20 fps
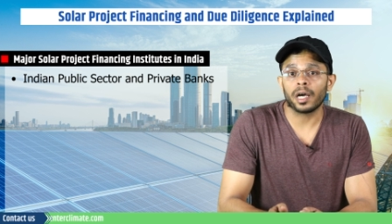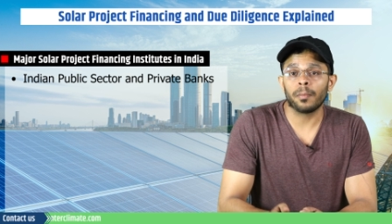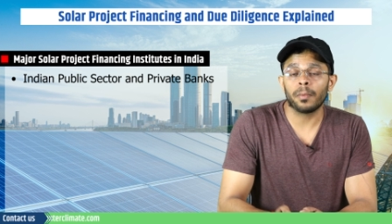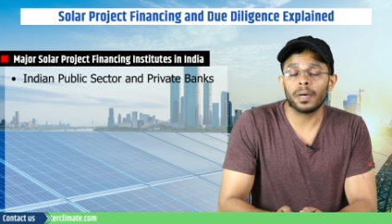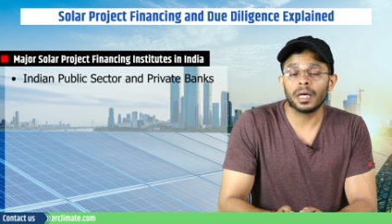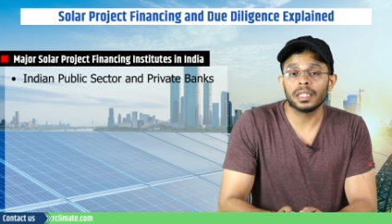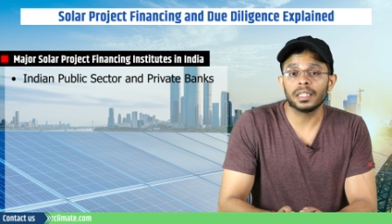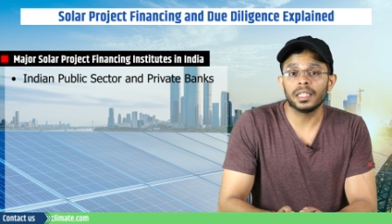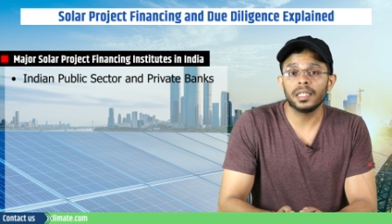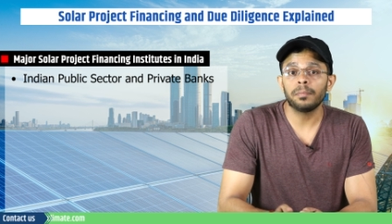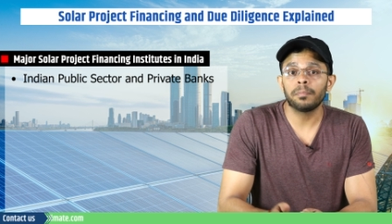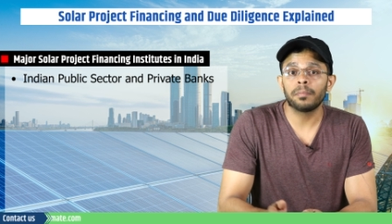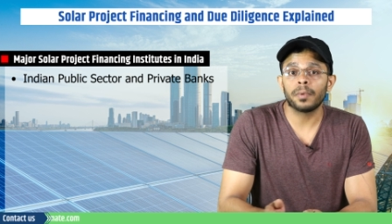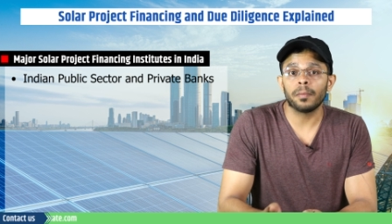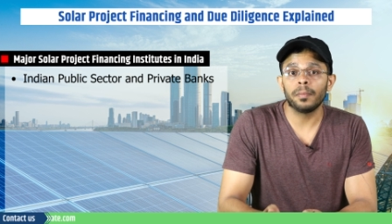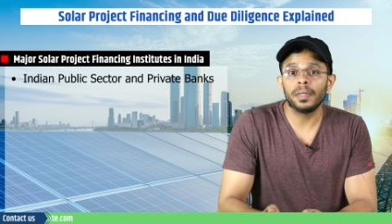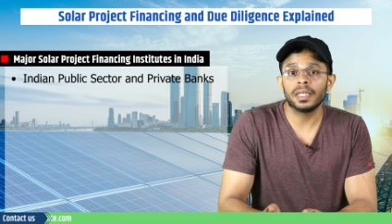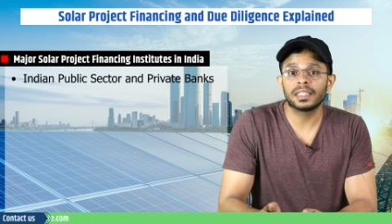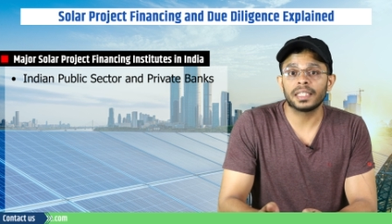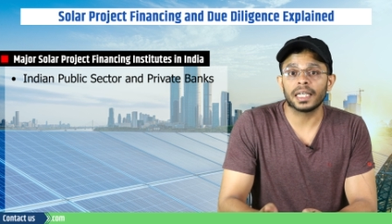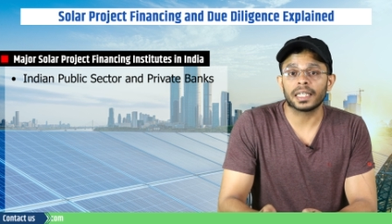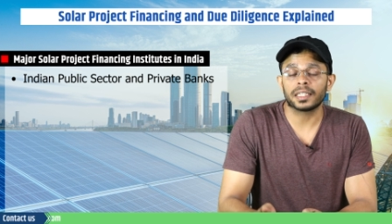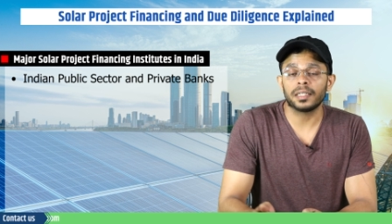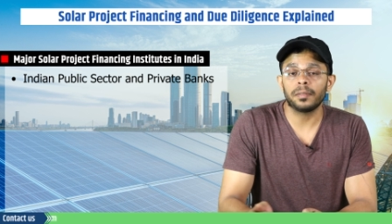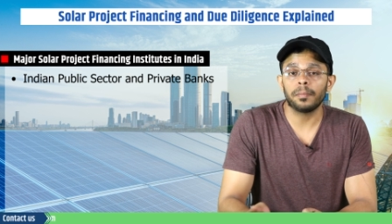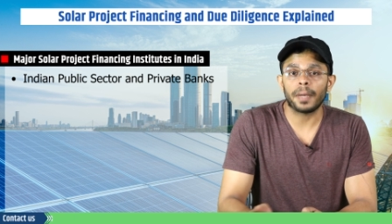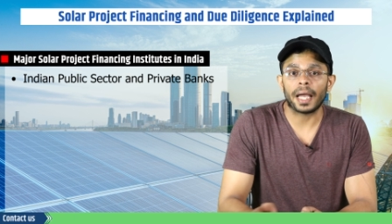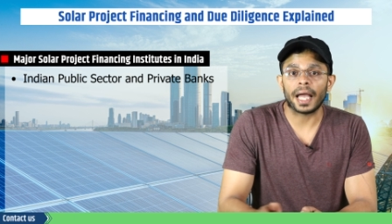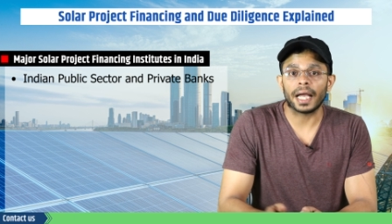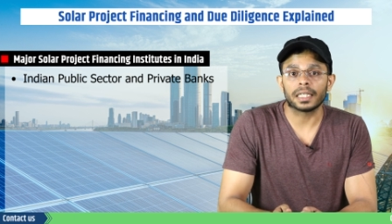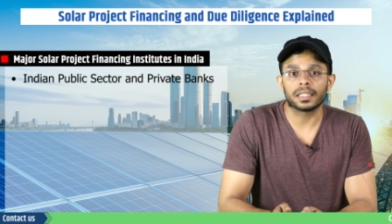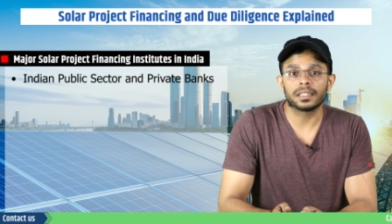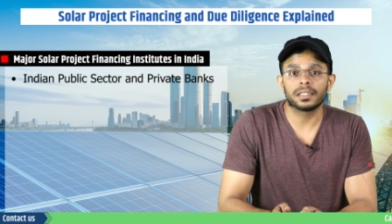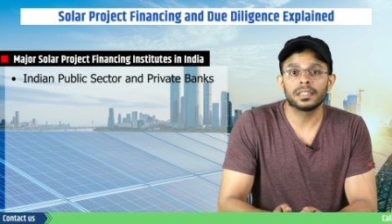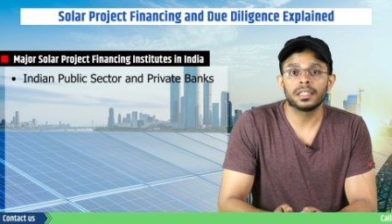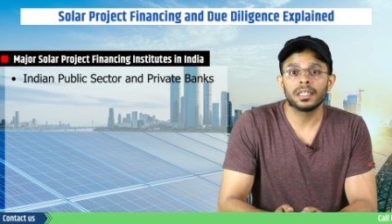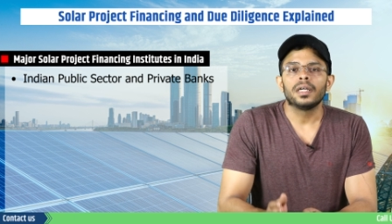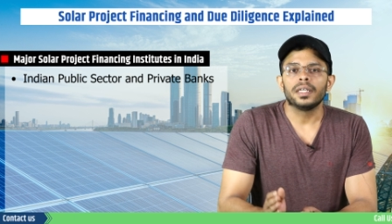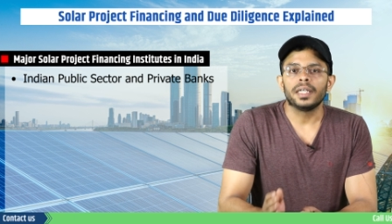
among the public sector banks.